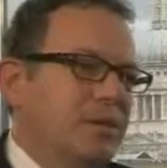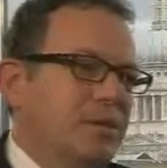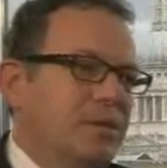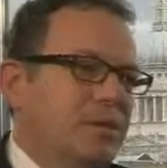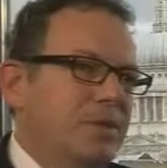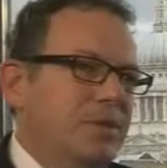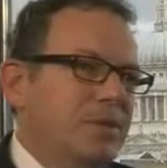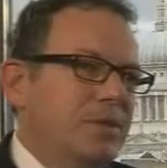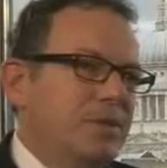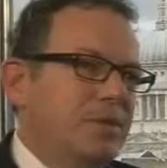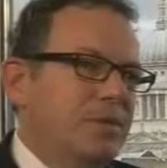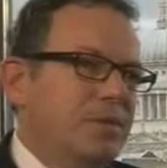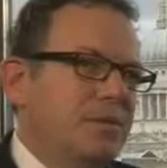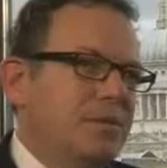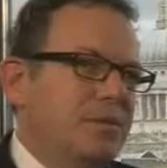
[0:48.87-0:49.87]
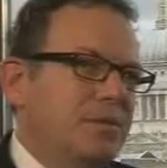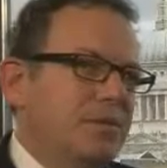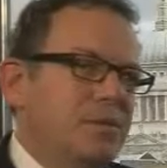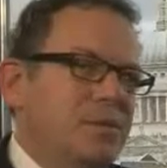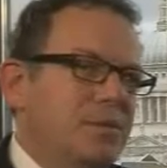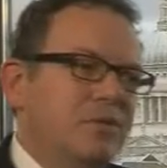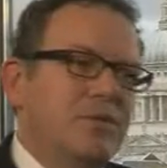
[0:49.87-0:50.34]
I mean, the, the,
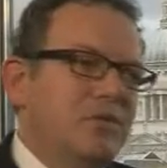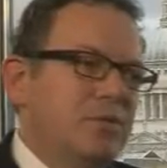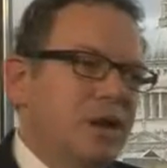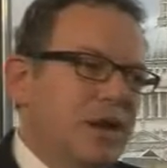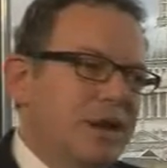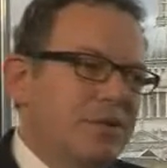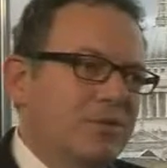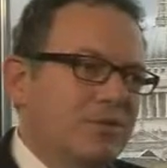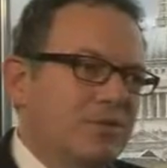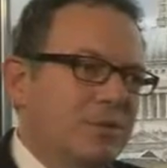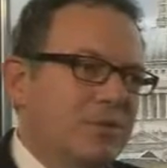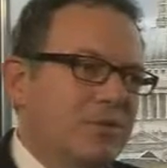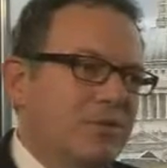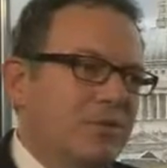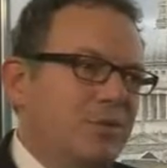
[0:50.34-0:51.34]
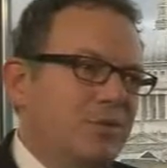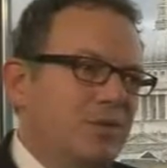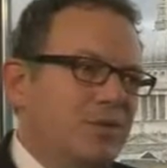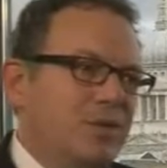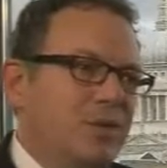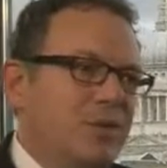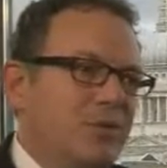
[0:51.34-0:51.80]
the, there's no way out. Right?
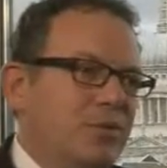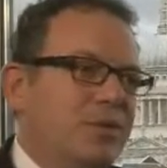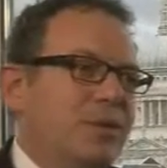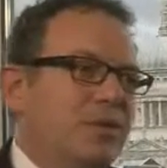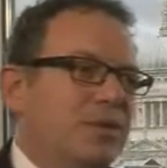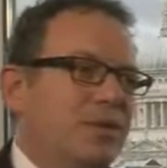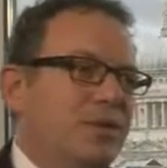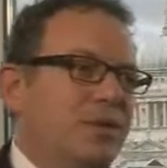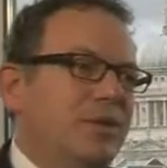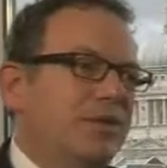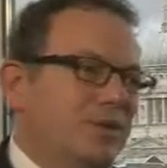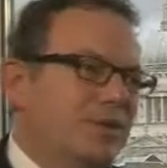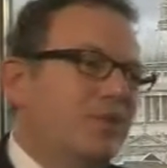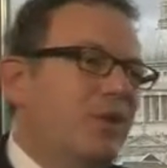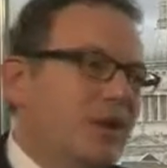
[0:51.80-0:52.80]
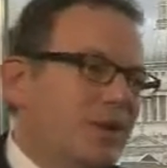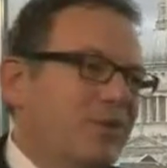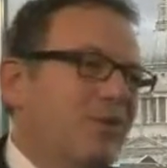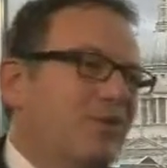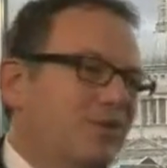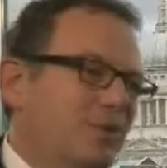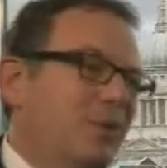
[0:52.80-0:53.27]
You, you, can only the only way
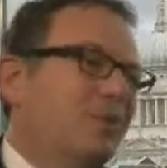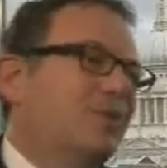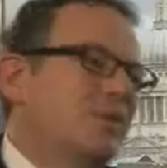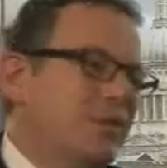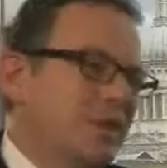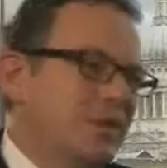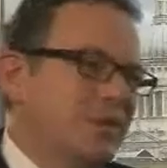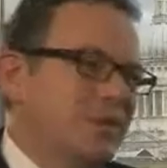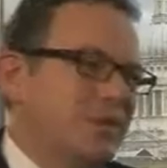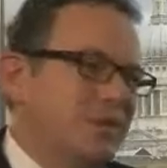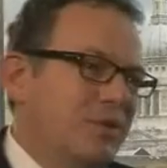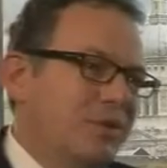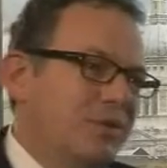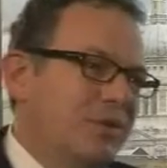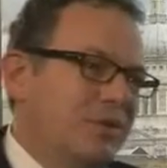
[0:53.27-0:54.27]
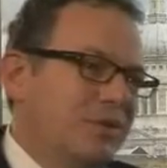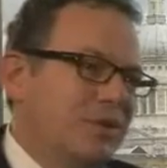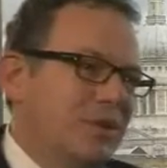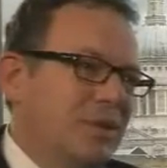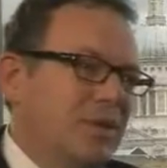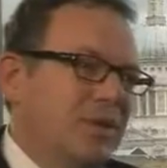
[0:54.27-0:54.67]
out is to externalize these services.